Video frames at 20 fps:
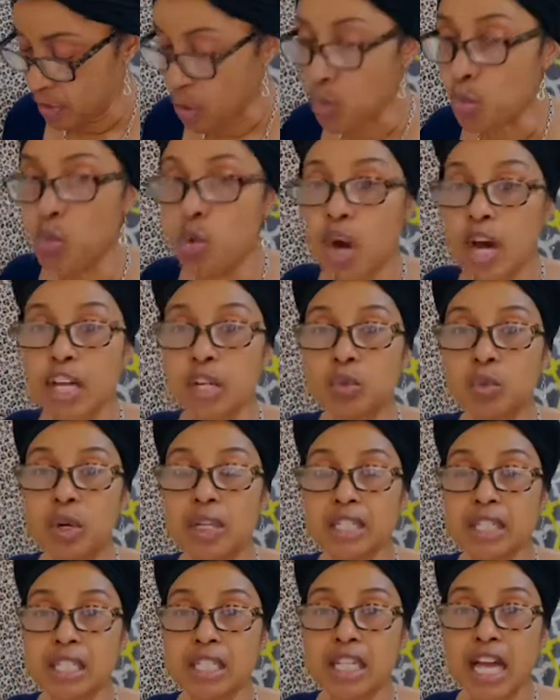1
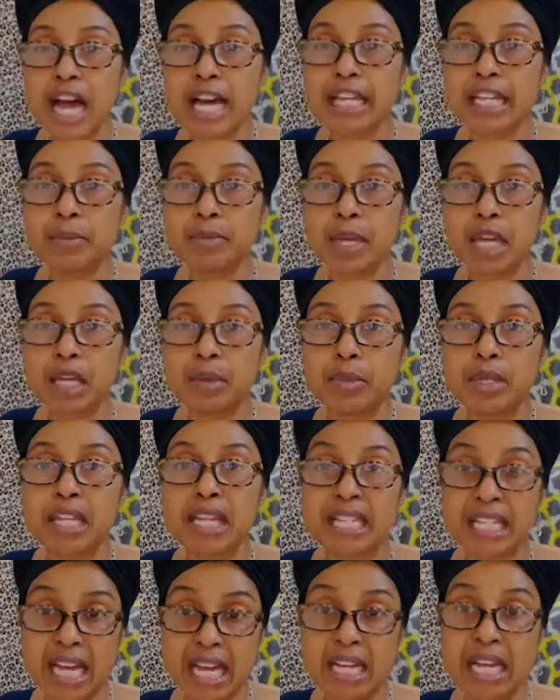was a tiny
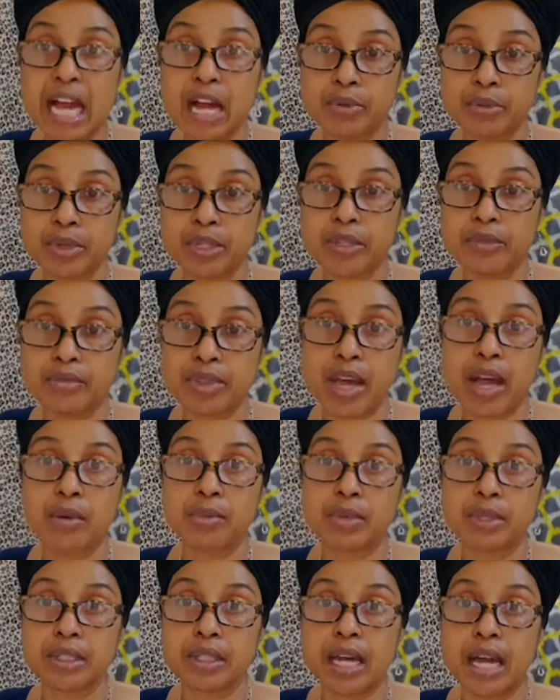baby, and I got rid of
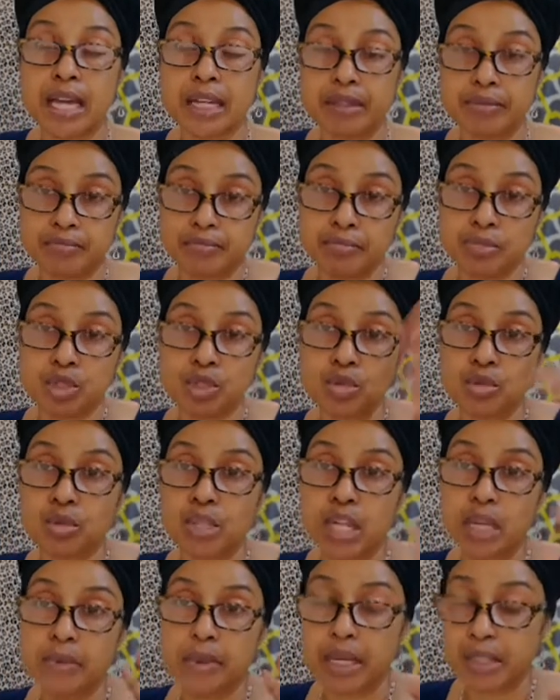that one. I shooed
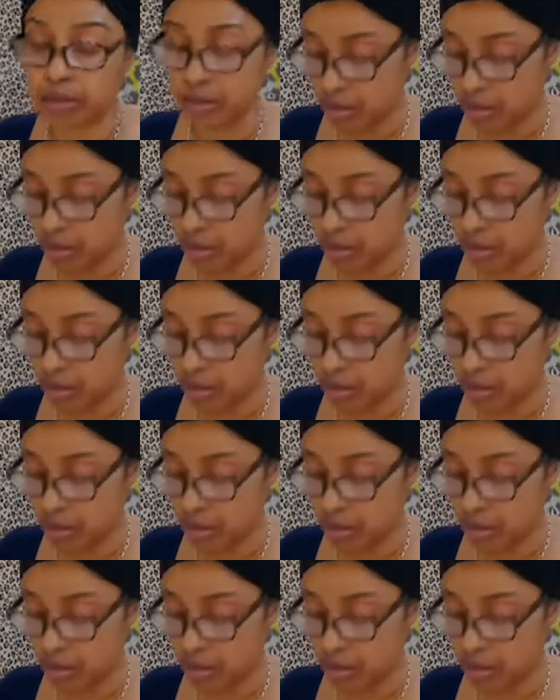him out the